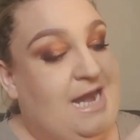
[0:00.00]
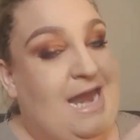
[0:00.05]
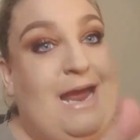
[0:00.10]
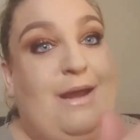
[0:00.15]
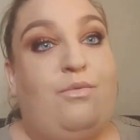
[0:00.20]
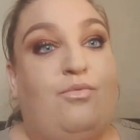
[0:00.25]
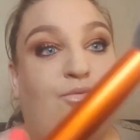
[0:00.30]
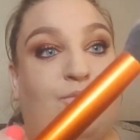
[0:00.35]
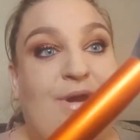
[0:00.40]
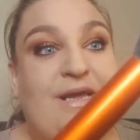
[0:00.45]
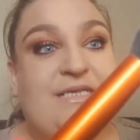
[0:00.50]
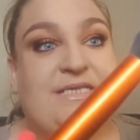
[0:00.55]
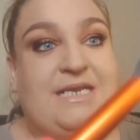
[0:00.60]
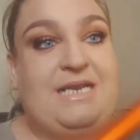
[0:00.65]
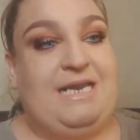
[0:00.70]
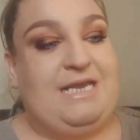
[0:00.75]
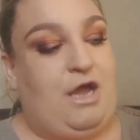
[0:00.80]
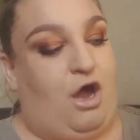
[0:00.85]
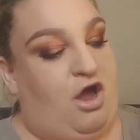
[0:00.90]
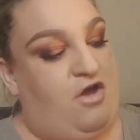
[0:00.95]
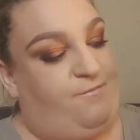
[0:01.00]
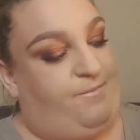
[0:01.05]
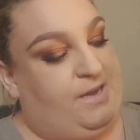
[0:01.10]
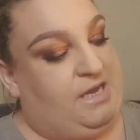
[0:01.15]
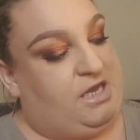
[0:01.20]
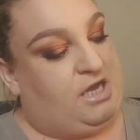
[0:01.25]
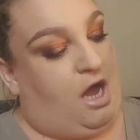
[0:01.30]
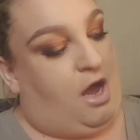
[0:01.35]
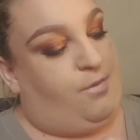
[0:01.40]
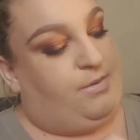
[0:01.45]
Now, recently I've
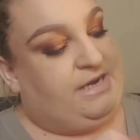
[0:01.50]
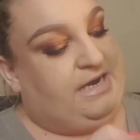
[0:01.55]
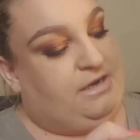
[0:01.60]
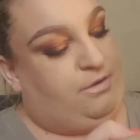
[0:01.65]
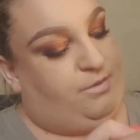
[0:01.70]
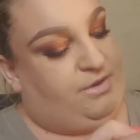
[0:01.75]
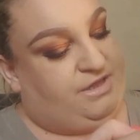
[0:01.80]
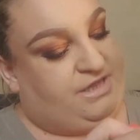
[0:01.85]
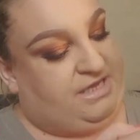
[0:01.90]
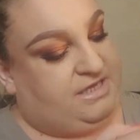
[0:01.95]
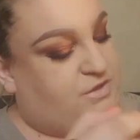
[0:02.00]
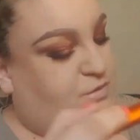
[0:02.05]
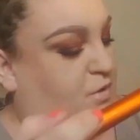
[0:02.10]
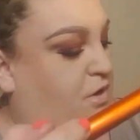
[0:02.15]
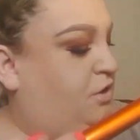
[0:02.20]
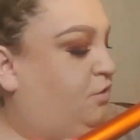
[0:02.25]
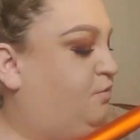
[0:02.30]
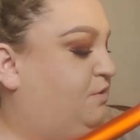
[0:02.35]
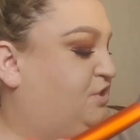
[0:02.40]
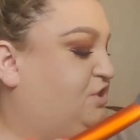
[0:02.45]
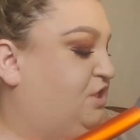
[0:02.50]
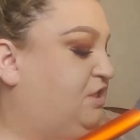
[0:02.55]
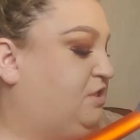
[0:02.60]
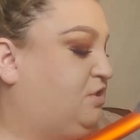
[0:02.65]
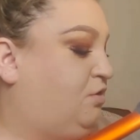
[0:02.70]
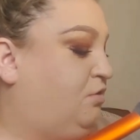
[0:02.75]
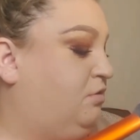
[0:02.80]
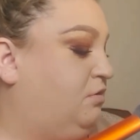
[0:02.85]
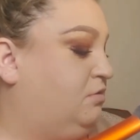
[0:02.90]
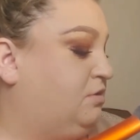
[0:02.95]
been going in with this one, which
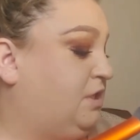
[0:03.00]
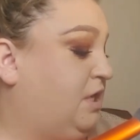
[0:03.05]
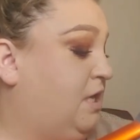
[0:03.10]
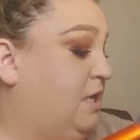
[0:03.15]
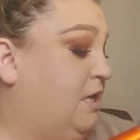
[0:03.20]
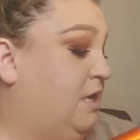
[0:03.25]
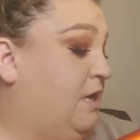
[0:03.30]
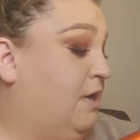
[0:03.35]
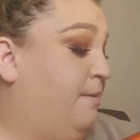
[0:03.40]
is called